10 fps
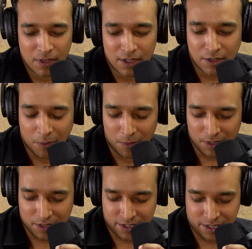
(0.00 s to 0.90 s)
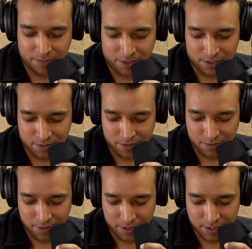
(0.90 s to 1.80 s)
The whole country wants to
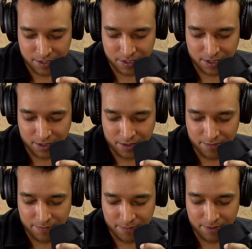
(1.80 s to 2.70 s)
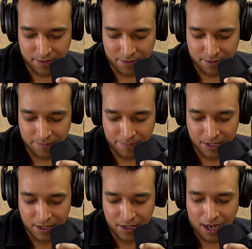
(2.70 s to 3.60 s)
know this. You know,
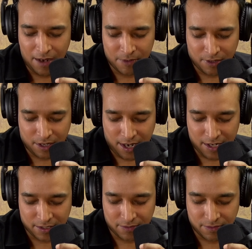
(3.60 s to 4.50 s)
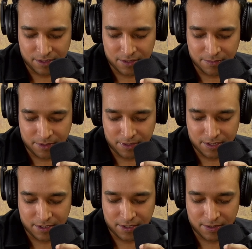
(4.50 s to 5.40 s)
I'm not going to ask you this,
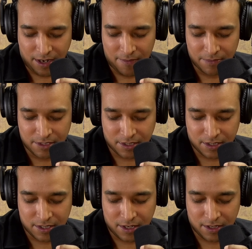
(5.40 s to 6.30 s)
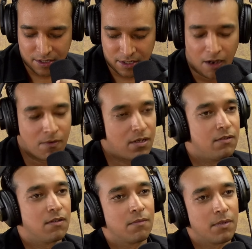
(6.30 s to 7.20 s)
but I'm just going to say this: how are
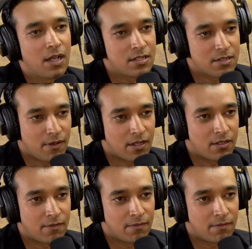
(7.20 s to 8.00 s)
you going to be as a father?